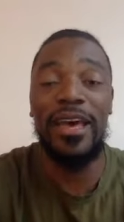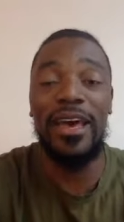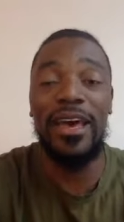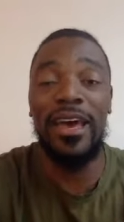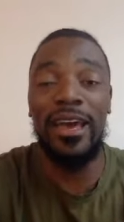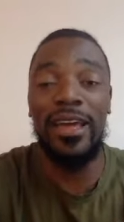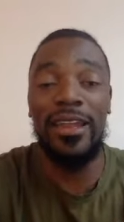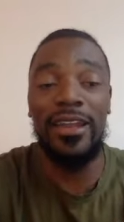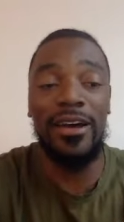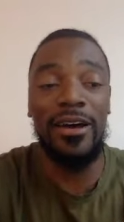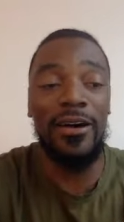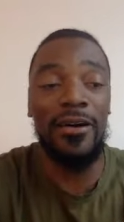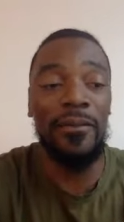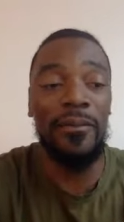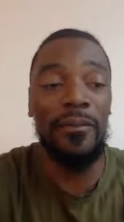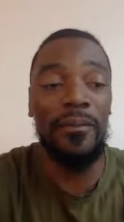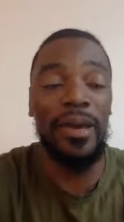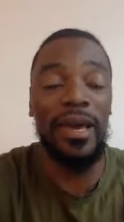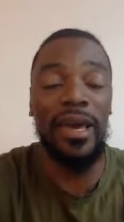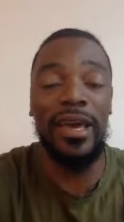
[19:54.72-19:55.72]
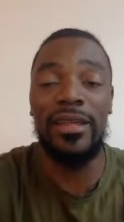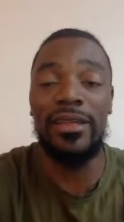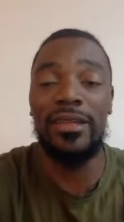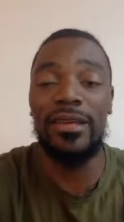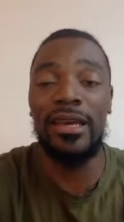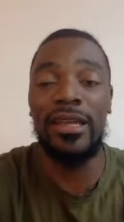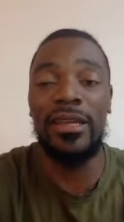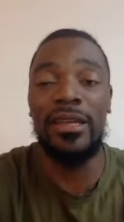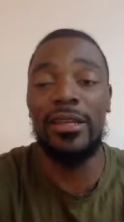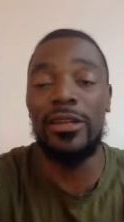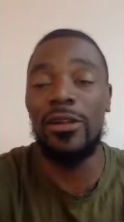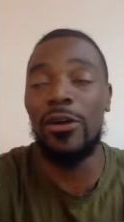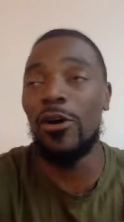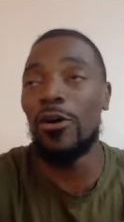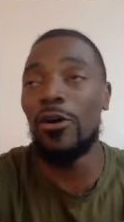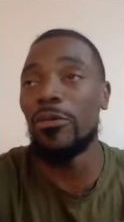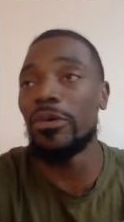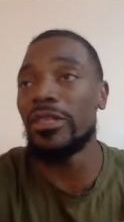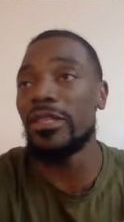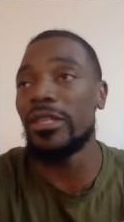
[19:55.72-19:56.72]
And um and and
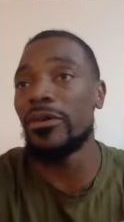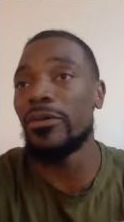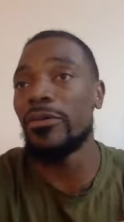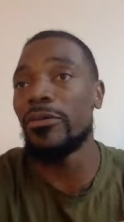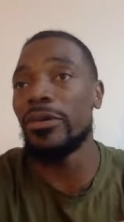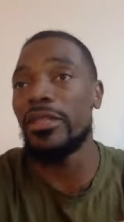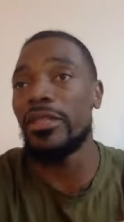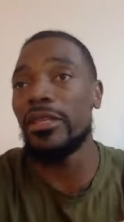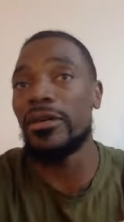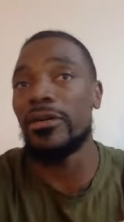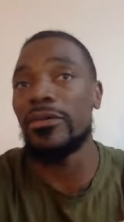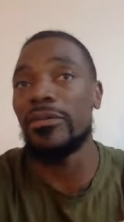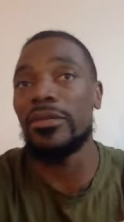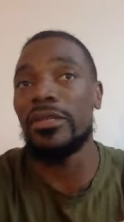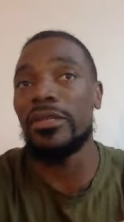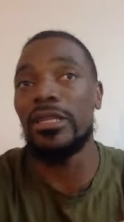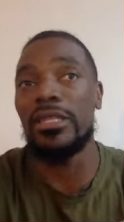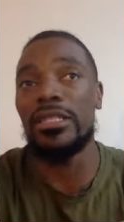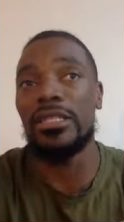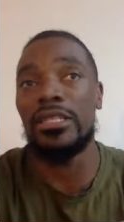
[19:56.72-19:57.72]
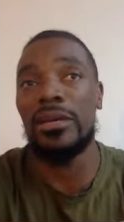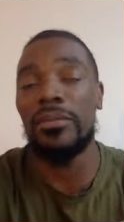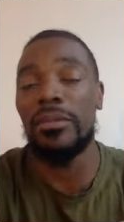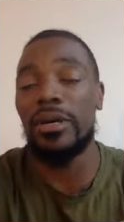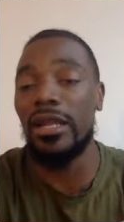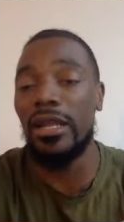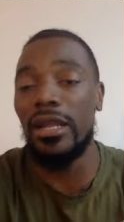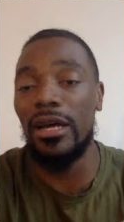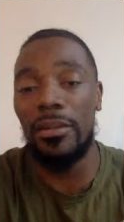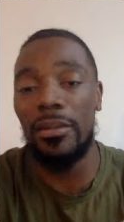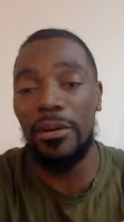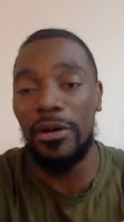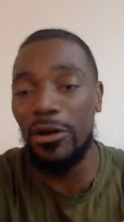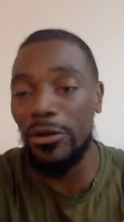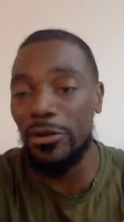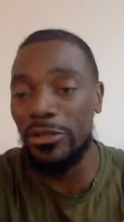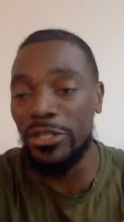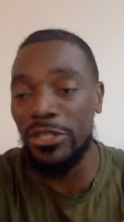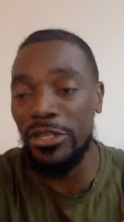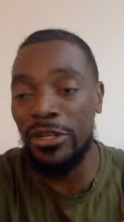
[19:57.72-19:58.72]
along with the with the with the gym club
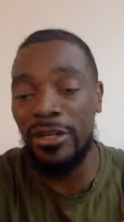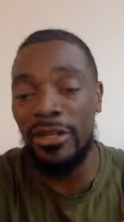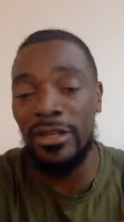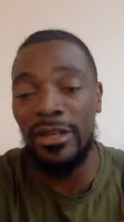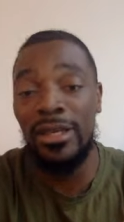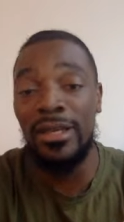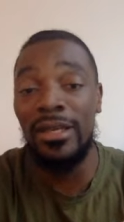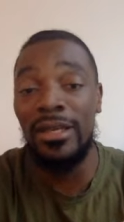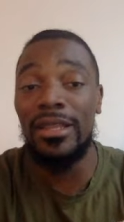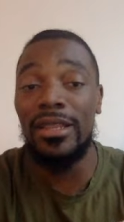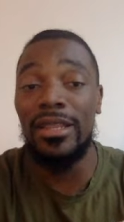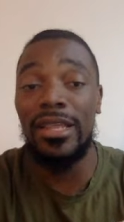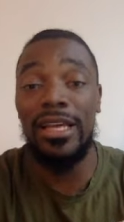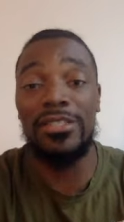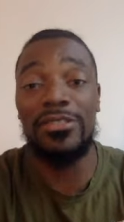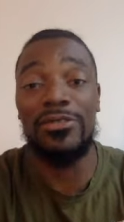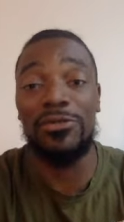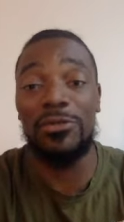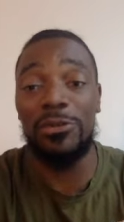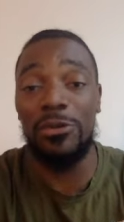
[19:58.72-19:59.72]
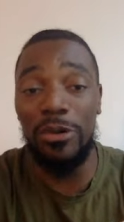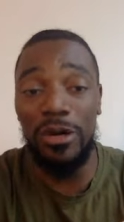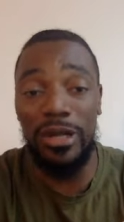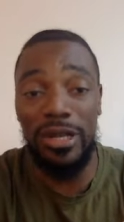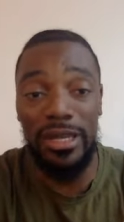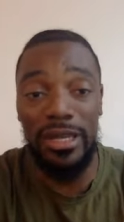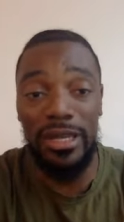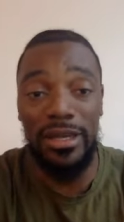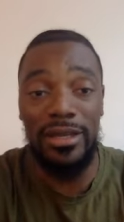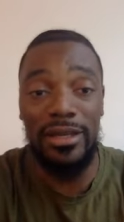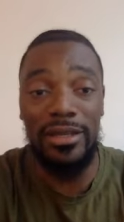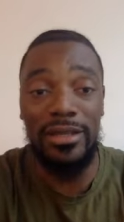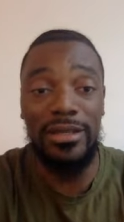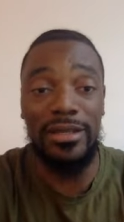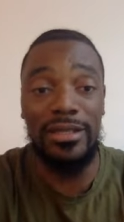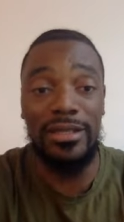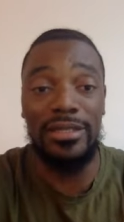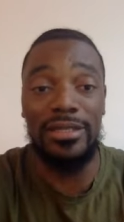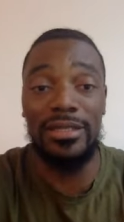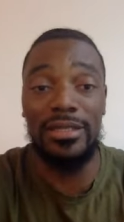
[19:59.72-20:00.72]
culture, that's ruining
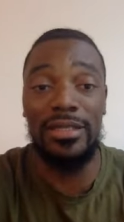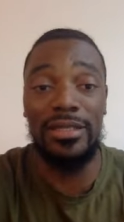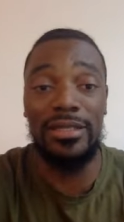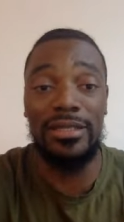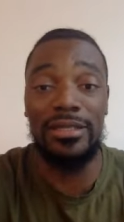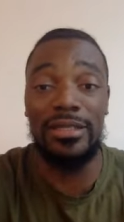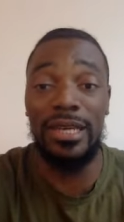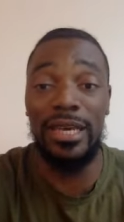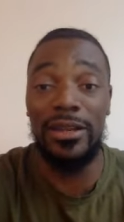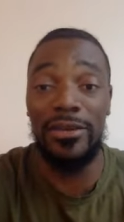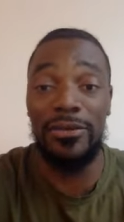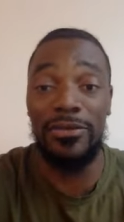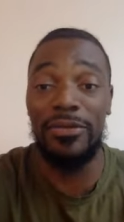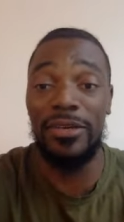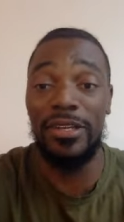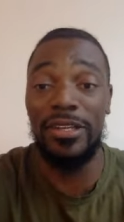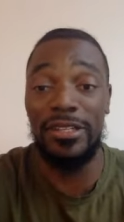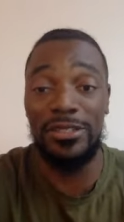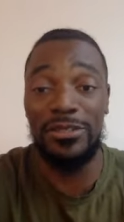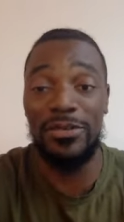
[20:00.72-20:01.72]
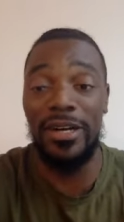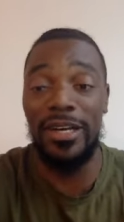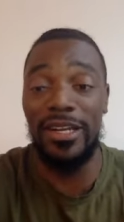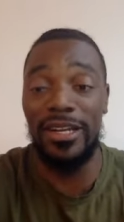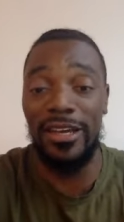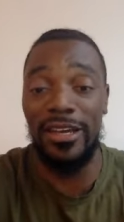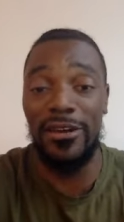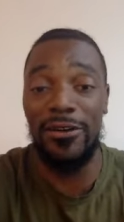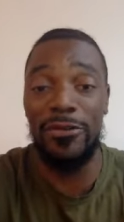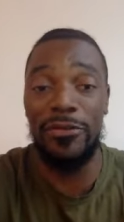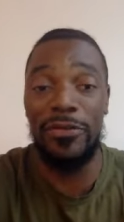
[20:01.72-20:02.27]
this the state of fitness right now.